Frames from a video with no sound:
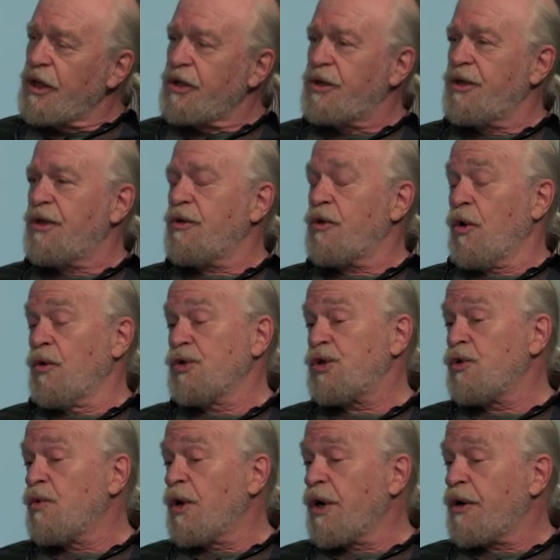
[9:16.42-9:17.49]
to those
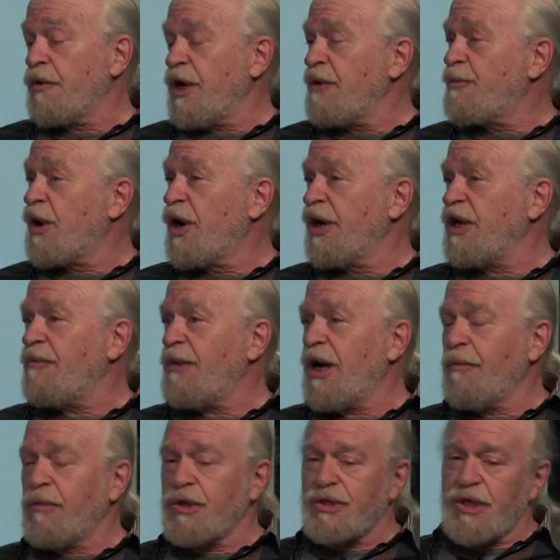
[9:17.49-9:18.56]
who are Green Party
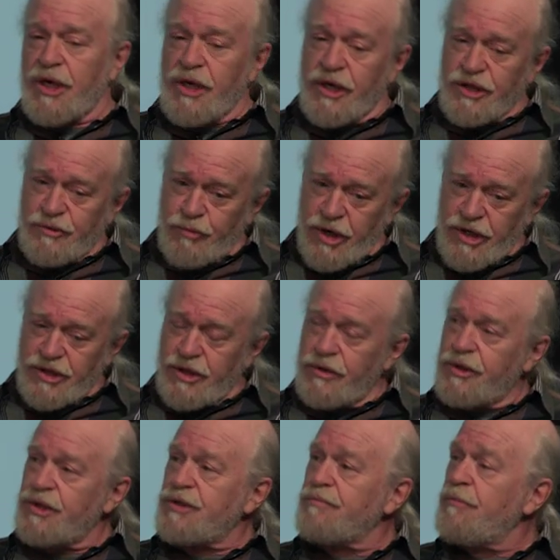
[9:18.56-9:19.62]
members, can express their
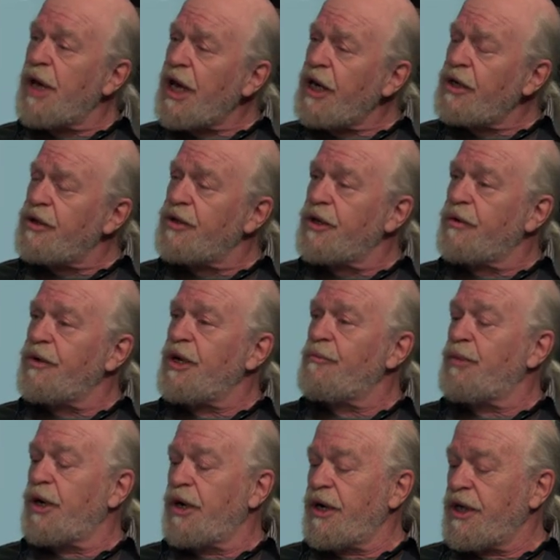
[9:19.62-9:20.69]
dismay to the Green
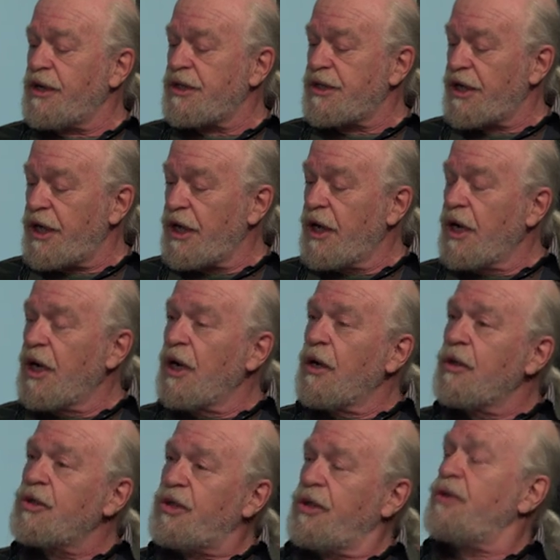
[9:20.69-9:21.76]
Party and say,
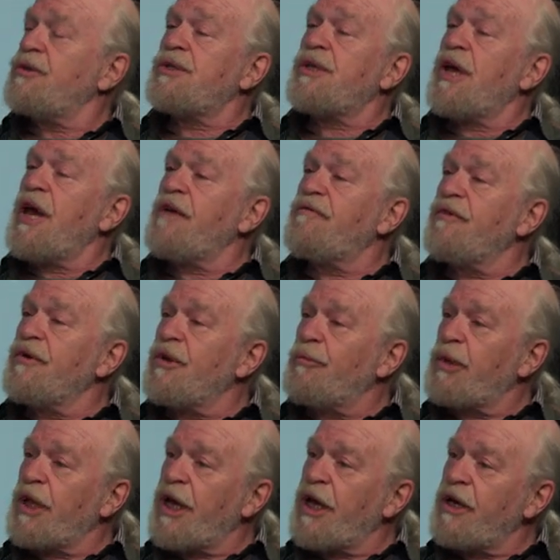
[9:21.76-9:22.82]
do you stand for the
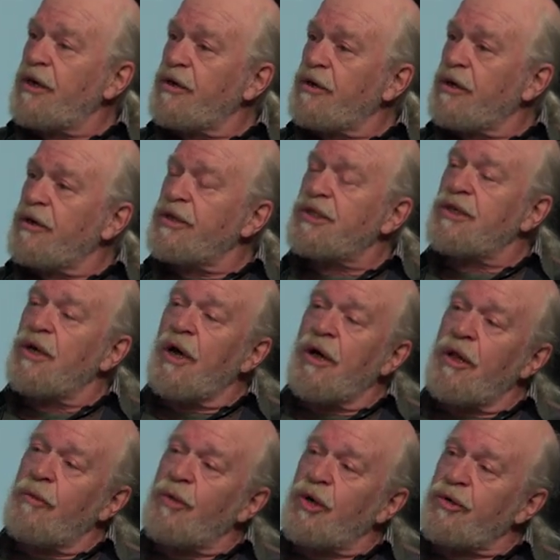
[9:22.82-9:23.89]
planet or is it
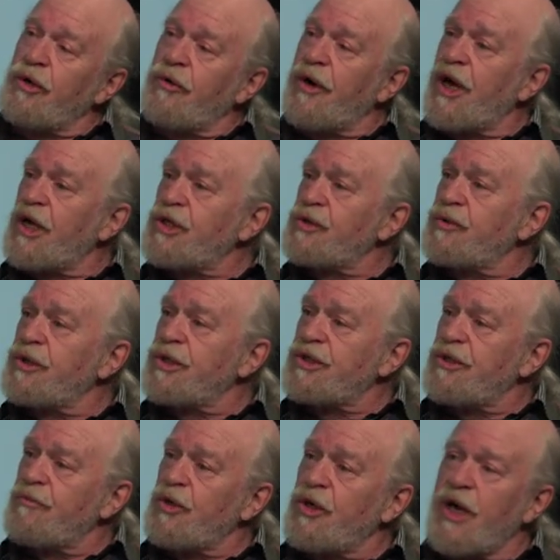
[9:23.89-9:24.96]
all about
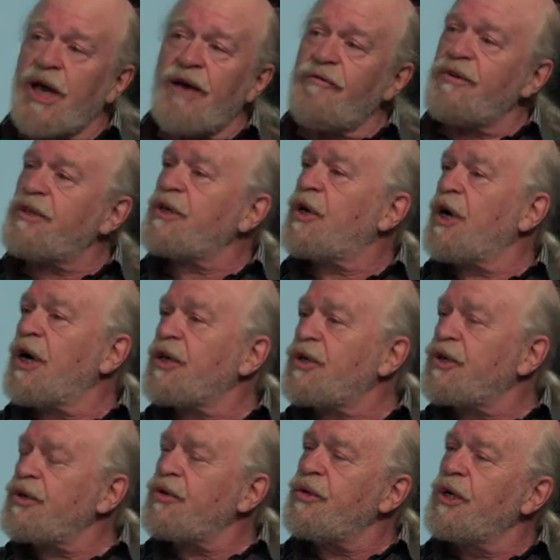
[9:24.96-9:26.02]
gradualism? You haven't got
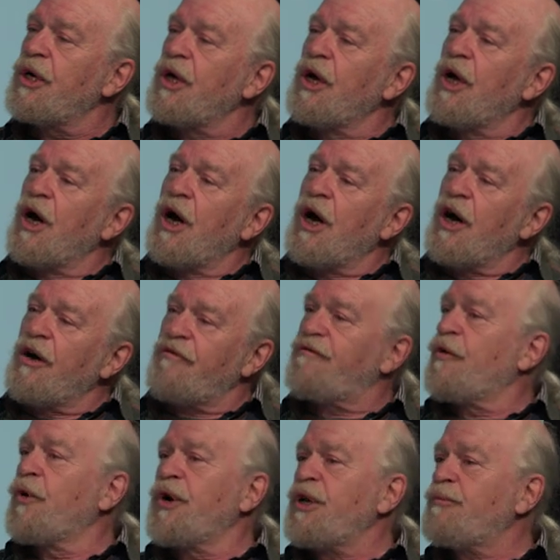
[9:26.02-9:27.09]
to
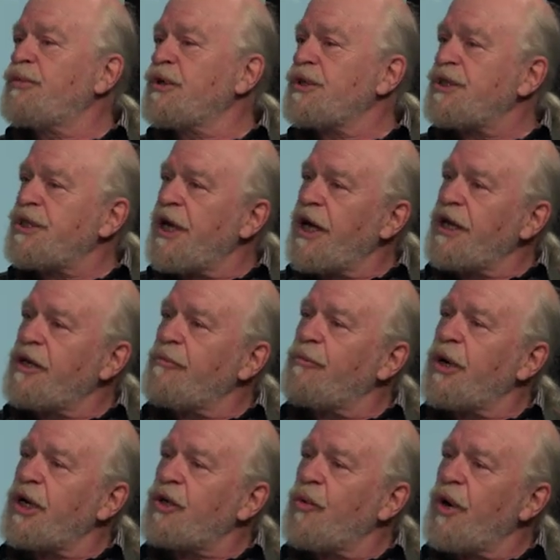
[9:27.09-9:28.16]
40%
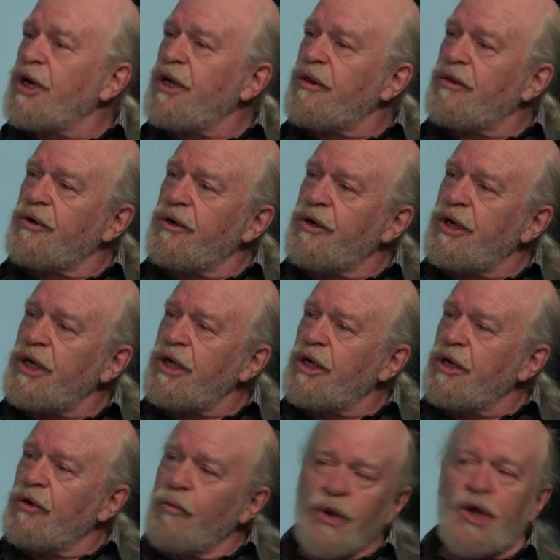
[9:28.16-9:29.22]
by 2030.
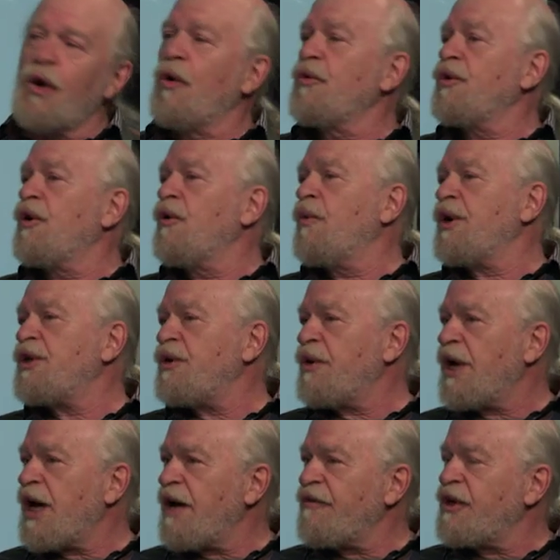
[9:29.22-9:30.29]
We don't know what you
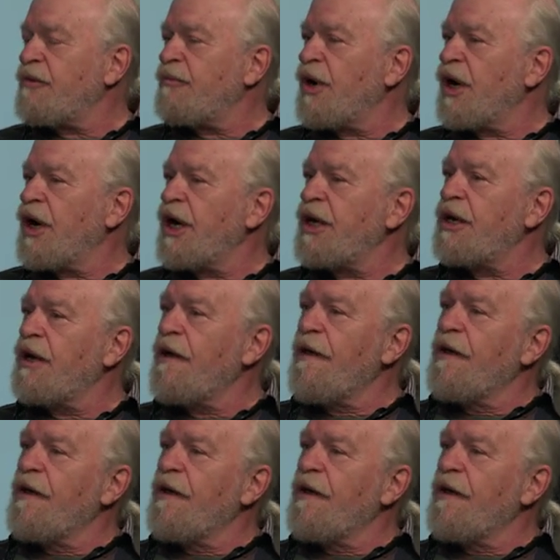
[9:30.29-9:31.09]
have in mind